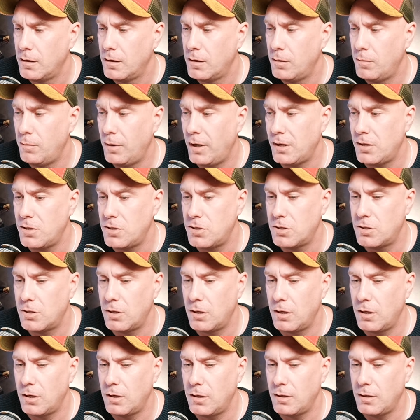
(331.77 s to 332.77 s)

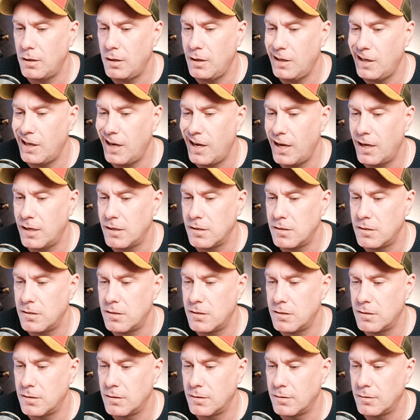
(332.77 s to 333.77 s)
Register,
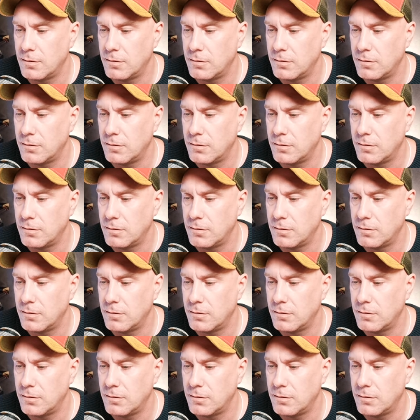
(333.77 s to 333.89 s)
yes.